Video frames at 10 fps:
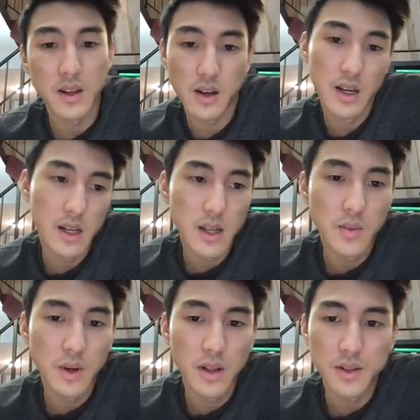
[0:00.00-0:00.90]
You're gonna need
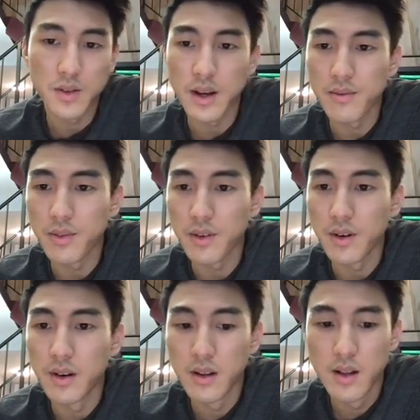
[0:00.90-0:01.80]
one of these, right?
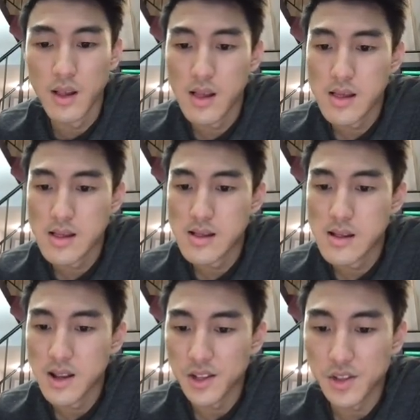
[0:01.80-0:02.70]
For
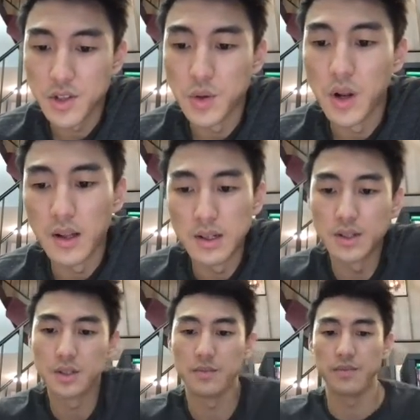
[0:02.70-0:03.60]
it's two
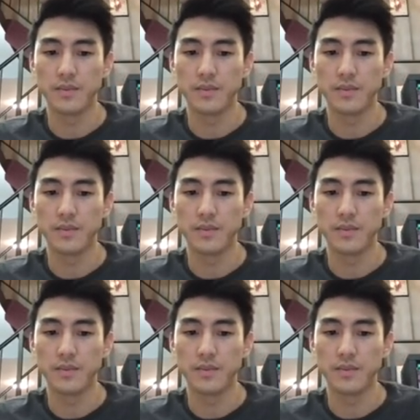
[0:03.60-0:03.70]
dollars.